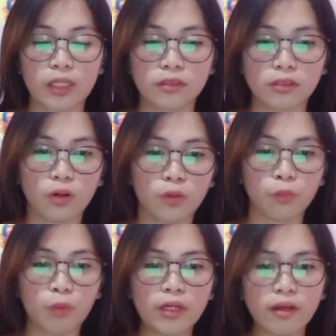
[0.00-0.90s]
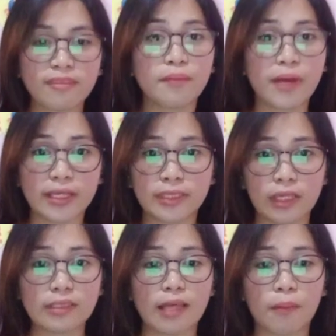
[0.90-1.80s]
So one of the best
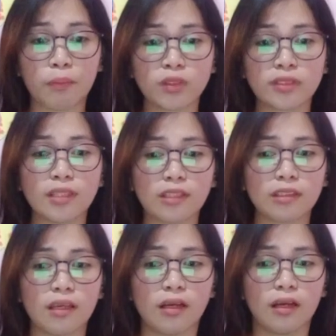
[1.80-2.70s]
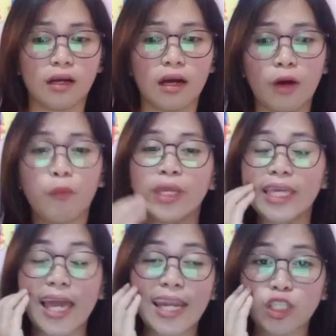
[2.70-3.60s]
examples that we
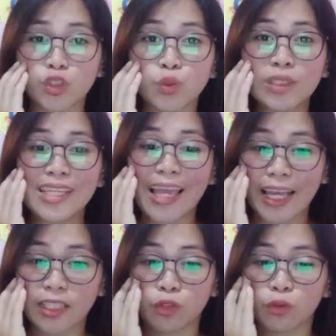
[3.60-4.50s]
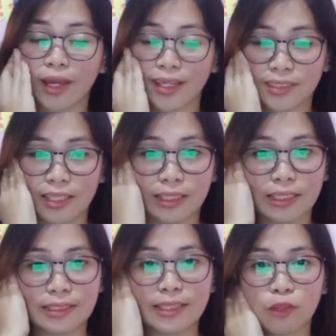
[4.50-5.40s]
can associate to Excel
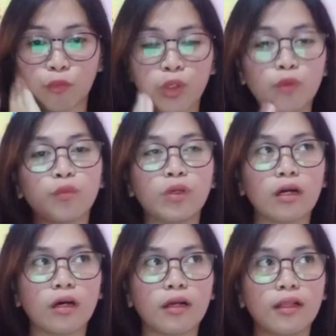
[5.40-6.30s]
is that when we